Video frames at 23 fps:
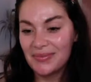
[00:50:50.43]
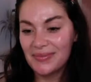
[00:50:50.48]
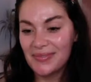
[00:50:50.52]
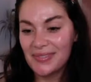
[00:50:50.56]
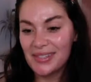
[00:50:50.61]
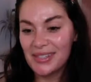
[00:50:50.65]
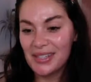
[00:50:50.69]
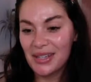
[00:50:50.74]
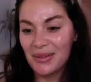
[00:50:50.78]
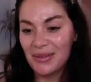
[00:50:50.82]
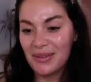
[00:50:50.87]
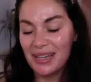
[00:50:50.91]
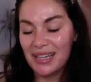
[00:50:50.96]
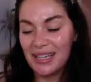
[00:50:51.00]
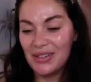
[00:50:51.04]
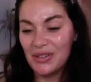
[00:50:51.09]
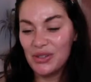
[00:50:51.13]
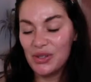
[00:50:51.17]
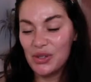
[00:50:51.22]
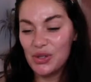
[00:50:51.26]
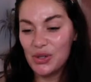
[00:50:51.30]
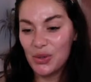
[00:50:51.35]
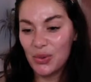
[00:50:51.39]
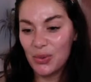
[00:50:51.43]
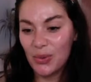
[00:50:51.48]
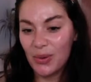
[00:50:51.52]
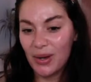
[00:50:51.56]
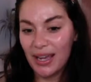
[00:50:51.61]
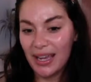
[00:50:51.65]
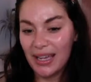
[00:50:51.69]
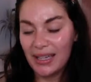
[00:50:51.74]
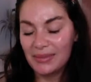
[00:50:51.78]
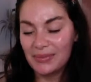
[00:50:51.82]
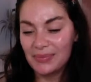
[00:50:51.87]
So
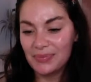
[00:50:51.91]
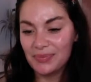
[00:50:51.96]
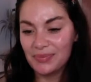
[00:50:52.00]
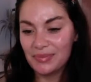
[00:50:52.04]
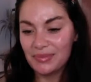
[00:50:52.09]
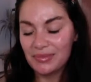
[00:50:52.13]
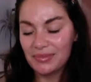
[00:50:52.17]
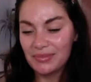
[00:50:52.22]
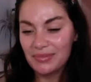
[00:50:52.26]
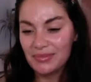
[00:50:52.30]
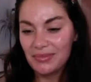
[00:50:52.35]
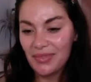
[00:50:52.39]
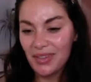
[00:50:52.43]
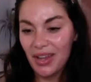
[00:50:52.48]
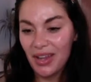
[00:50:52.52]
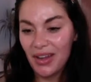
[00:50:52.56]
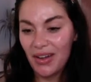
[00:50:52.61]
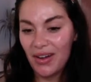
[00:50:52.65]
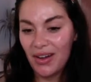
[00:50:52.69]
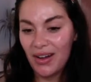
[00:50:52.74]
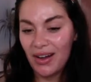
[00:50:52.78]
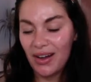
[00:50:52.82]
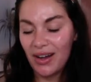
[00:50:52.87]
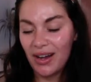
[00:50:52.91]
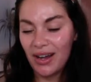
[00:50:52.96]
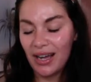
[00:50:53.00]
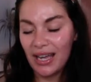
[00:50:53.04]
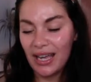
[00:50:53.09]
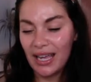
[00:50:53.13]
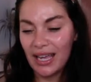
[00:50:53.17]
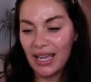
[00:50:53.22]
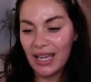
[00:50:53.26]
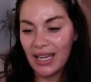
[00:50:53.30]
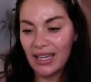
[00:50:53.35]
enjoy.
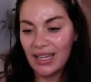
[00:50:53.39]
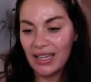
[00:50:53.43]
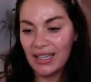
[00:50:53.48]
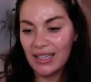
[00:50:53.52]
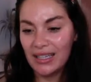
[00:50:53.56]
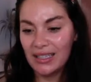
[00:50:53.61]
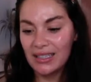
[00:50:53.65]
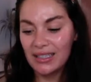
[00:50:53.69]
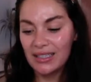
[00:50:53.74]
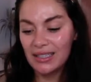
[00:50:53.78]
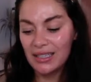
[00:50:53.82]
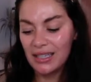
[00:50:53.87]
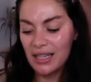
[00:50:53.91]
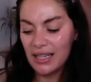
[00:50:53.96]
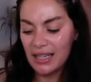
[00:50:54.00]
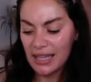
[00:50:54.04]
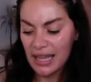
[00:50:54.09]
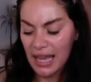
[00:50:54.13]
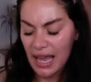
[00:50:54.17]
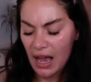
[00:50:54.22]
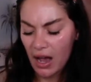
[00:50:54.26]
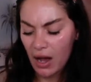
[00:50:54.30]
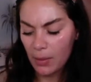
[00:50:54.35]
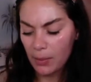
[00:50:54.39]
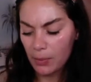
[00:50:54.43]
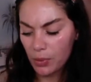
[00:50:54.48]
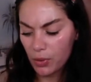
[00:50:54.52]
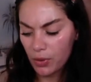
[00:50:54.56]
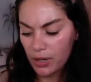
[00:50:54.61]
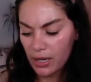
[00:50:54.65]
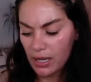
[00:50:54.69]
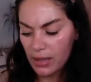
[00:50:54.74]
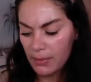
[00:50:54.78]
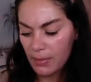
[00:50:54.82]
I'm
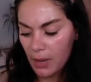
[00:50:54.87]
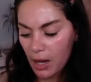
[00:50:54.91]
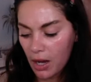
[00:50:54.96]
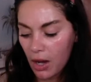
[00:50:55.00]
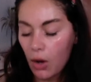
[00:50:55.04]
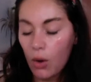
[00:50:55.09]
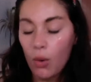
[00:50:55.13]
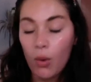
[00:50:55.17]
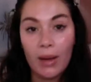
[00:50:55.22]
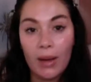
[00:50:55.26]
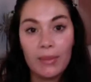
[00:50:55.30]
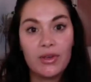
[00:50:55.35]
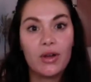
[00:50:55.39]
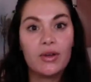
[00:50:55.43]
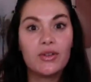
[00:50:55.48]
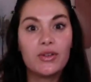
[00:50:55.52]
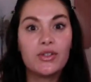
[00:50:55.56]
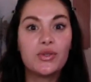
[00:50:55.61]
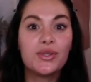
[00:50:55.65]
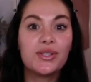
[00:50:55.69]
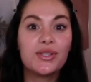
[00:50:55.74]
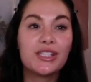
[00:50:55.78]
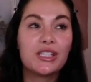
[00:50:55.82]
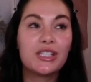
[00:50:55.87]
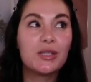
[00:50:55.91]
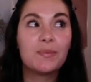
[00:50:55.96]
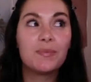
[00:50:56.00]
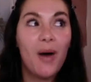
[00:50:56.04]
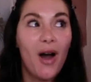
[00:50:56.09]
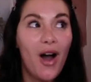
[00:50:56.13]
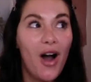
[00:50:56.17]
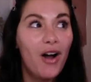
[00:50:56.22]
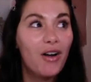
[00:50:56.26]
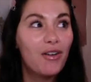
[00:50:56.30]
going to a
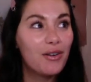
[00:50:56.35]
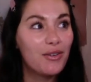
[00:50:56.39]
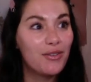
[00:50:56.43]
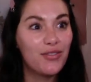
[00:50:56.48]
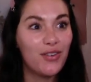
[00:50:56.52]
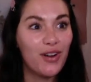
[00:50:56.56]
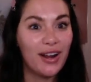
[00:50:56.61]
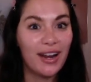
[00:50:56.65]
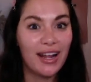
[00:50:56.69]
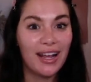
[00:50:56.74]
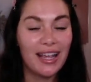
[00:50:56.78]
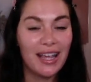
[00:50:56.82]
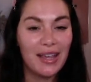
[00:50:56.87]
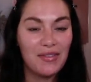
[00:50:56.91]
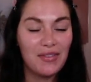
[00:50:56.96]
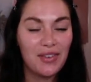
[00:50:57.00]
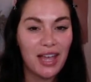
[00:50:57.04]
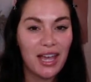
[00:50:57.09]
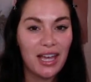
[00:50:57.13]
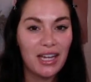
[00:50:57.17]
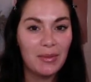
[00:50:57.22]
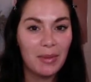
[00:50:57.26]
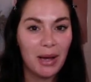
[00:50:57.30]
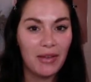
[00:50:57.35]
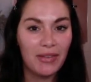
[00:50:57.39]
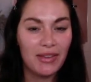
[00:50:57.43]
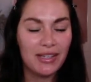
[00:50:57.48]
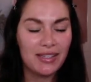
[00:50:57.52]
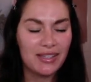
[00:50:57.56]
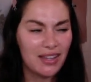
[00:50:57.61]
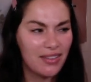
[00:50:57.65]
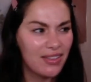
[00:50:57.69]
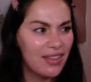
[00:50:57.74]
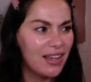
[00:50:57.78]
spa on Friday. I keep forgetting about
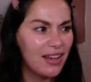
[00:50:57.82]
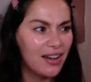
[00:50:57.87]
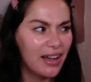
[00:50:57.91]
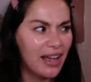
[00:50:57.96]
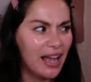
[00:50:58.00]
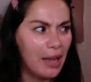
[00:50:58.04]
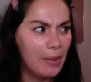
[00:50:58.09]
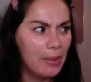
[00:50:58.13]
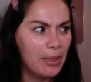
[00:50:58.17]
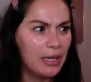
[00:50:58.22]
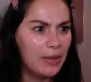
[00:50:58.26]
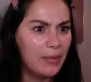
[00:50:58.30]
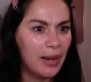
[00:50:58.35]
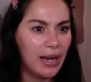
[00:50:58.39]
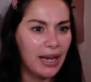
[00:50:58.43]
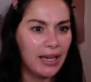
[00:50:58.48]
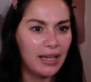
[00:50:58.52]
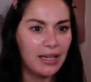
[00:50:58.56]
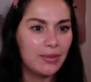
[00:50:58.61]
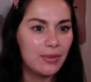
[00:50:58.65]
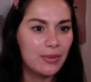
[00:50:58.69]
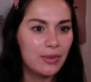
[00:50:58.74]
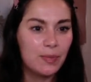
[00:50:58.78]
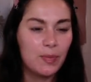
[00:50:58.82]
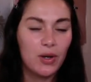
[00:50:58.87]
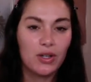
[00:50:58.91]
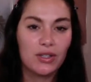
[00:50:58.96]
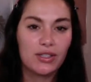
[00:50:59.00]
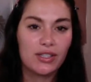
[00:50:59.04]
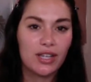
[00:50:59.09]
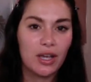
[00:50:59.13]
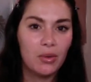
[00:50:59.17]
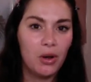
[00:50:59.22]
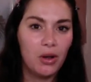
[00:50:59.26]
this. I think I am anyway. It was booked
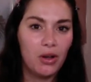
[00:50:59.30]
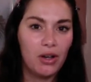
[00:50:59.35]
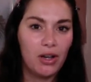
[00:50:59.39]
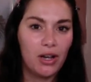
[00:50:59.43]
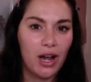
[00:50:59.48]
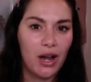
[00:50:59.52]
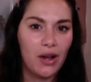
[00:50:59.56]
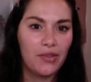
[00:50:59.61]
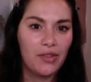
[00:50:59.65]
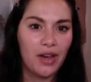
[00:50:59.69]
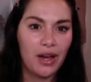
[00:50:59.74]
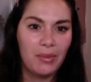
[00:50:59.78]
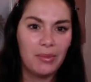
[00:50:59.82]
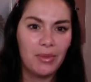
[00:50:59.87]
so long ago that